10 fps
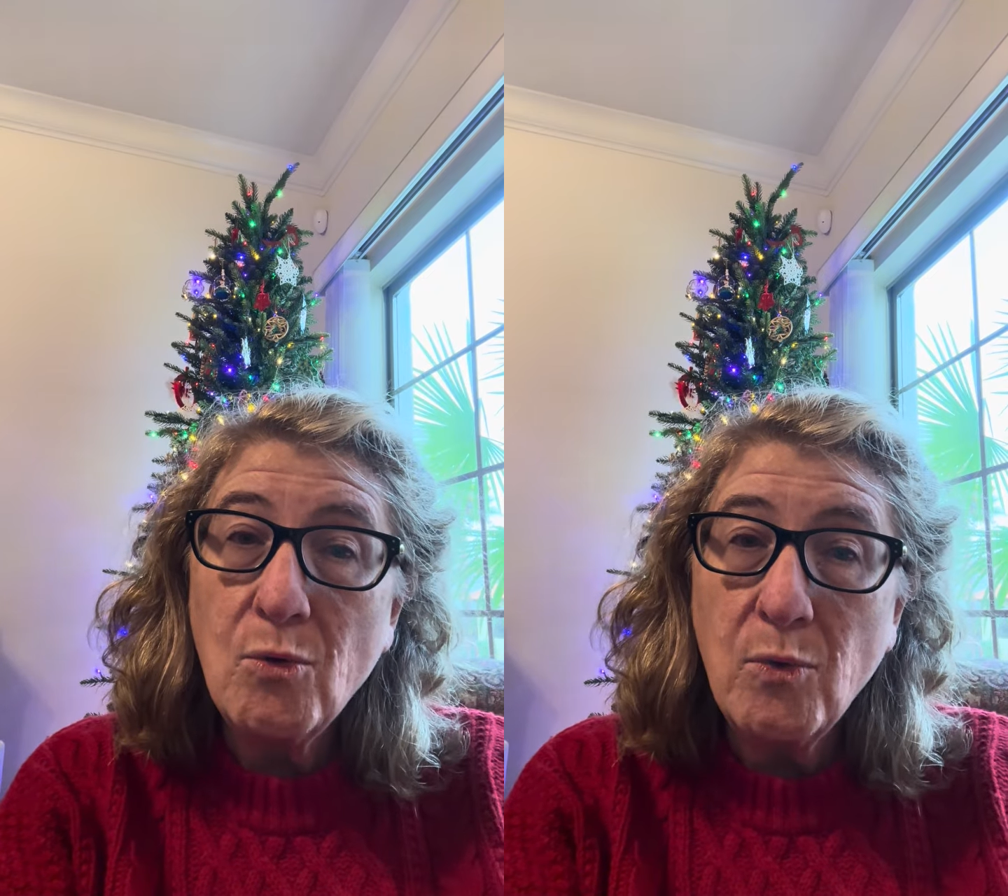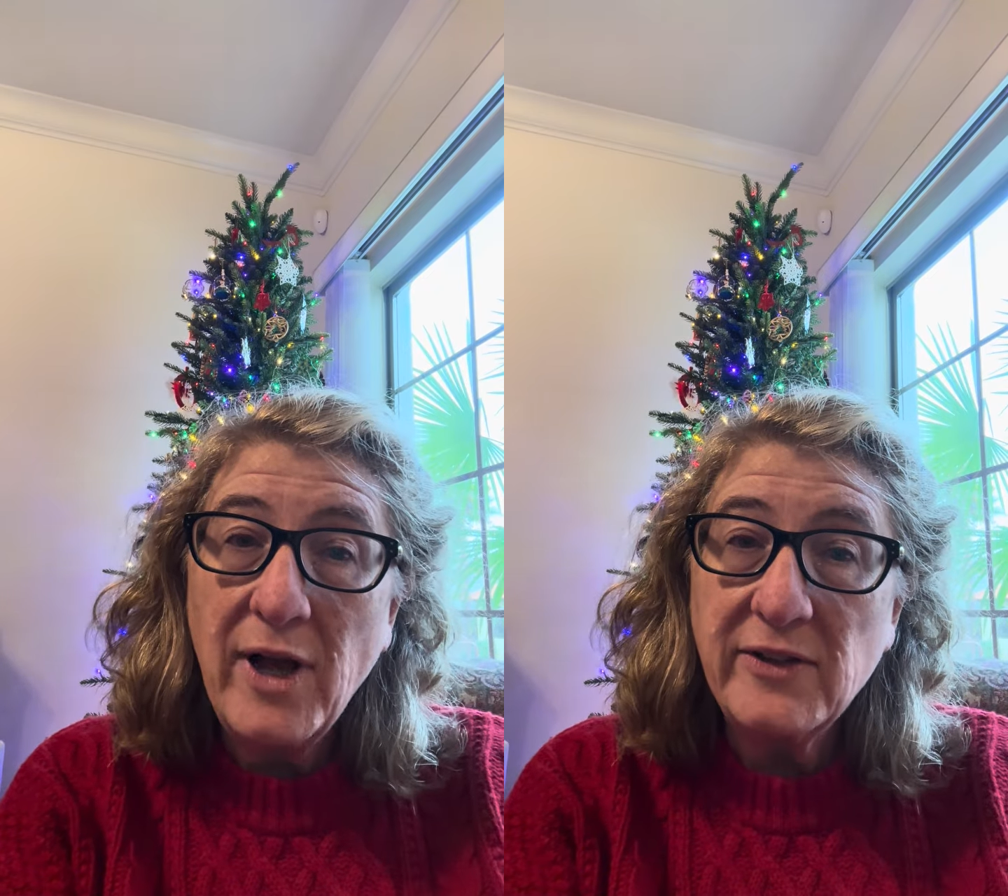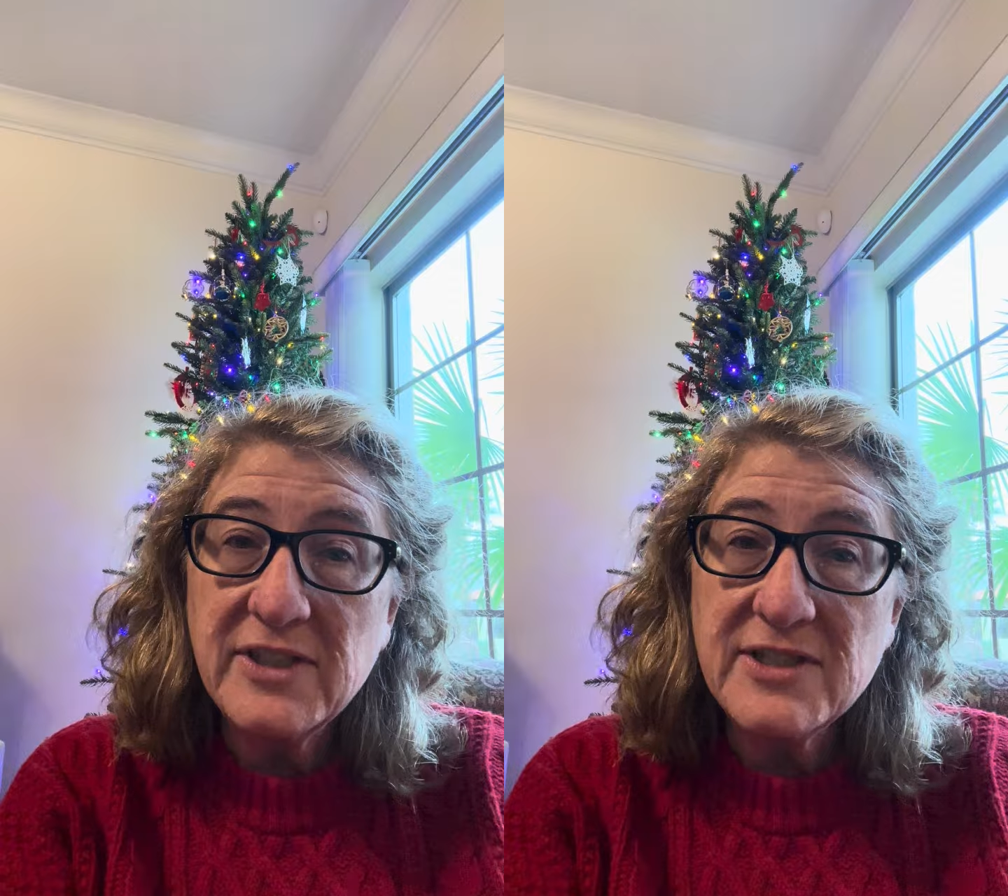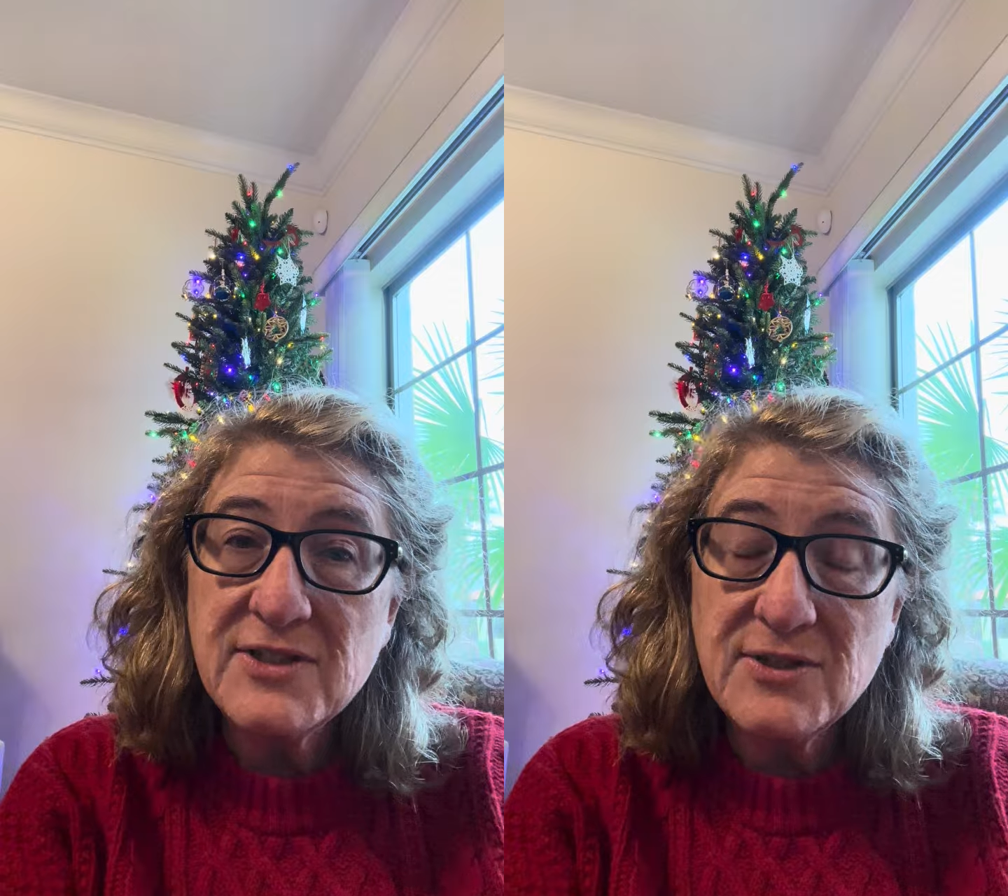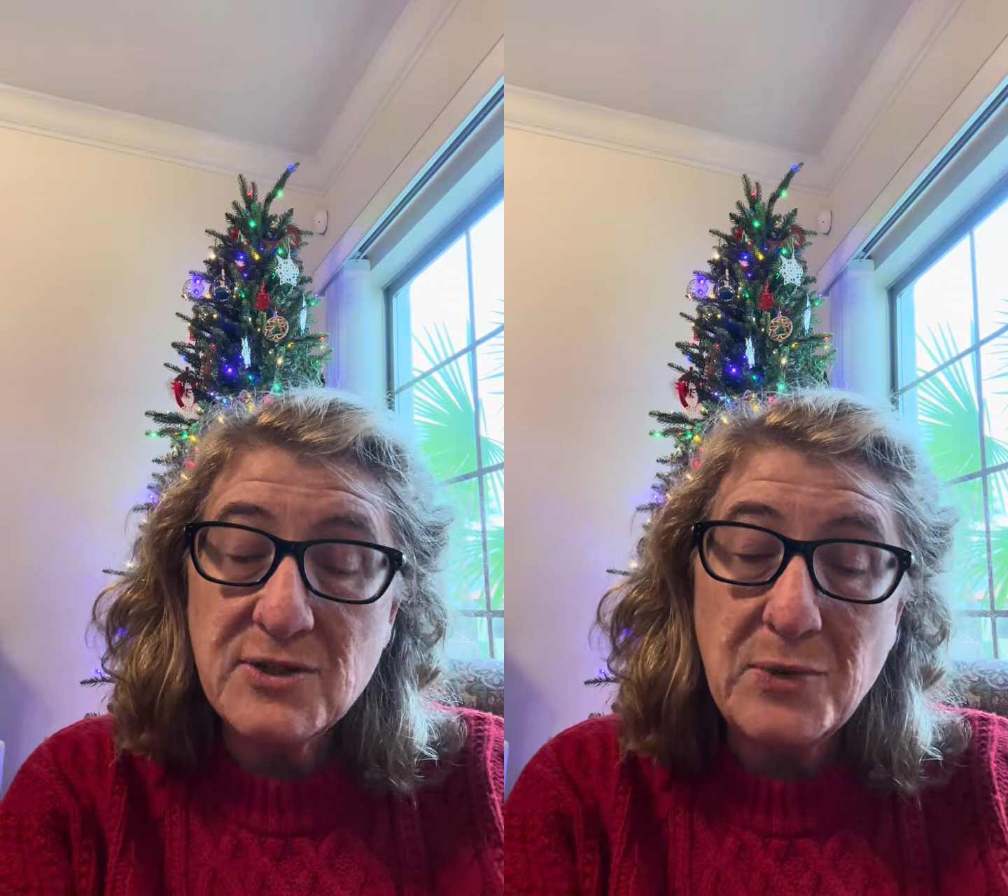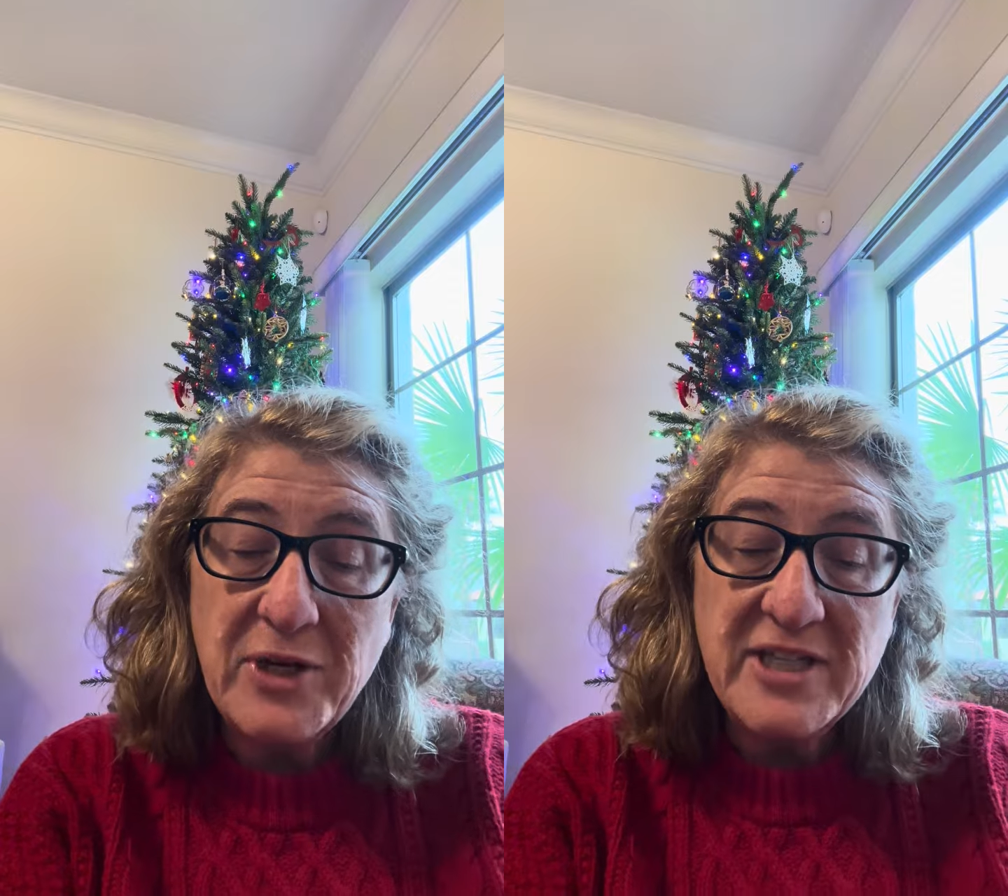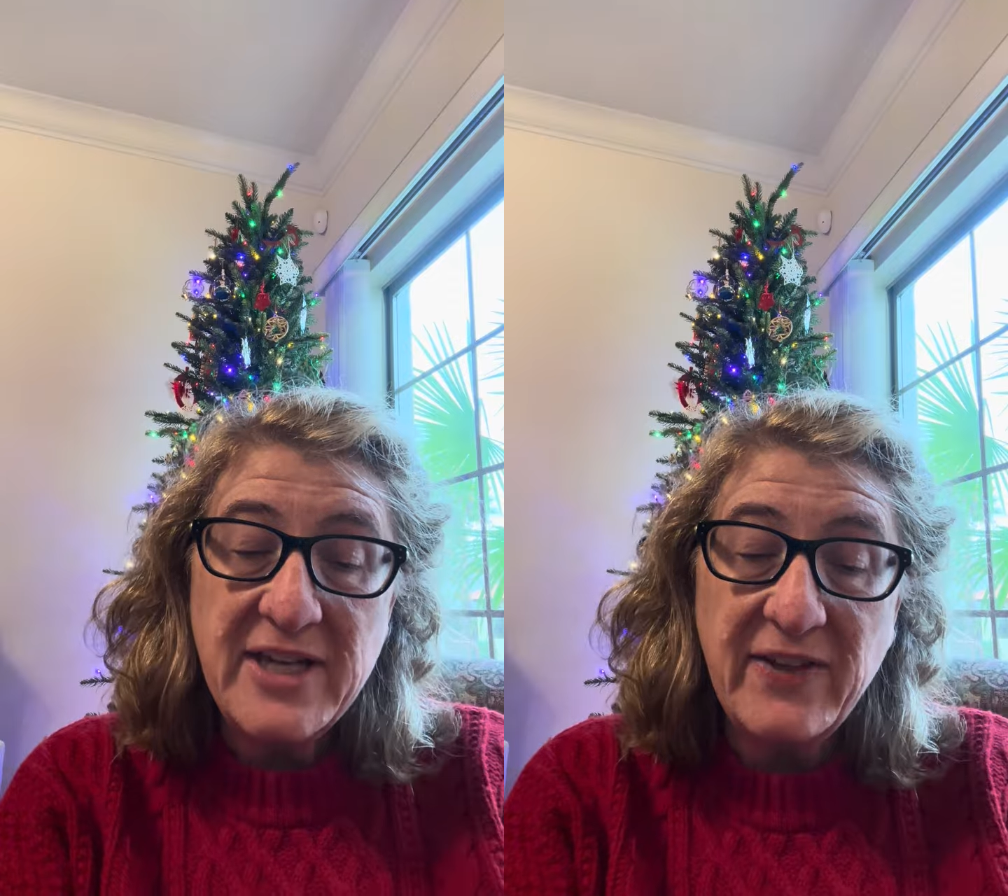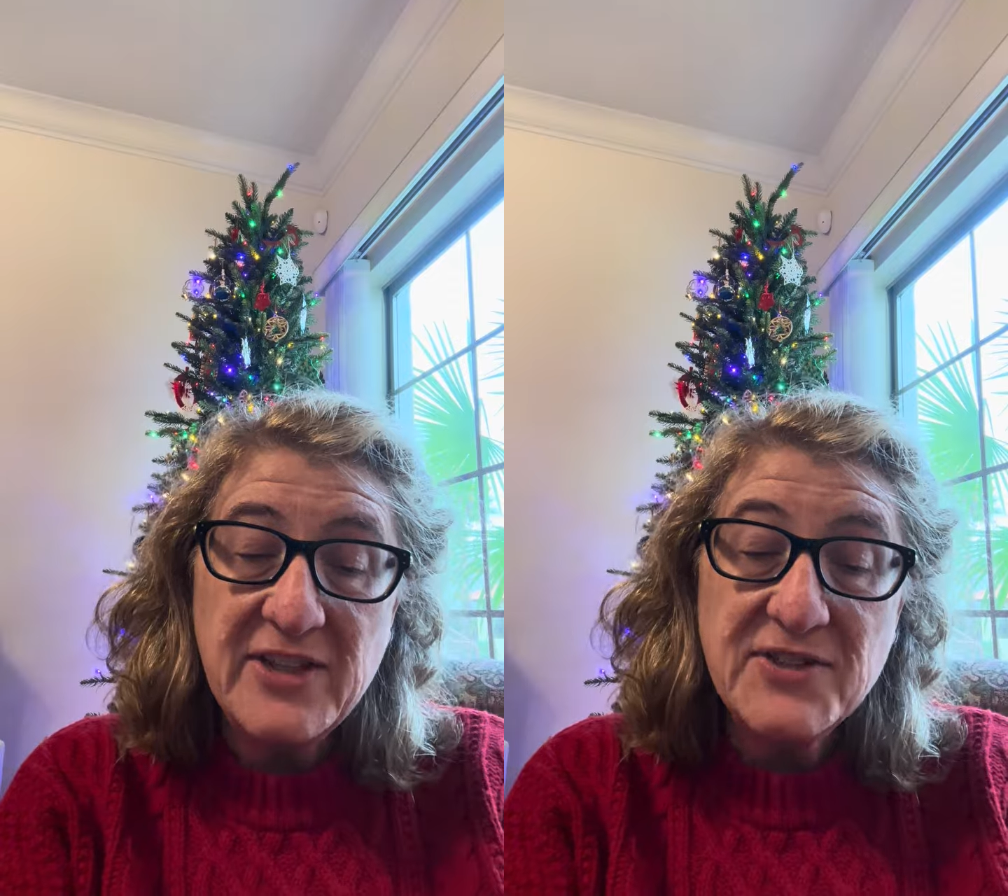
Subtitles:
wellness storytelling.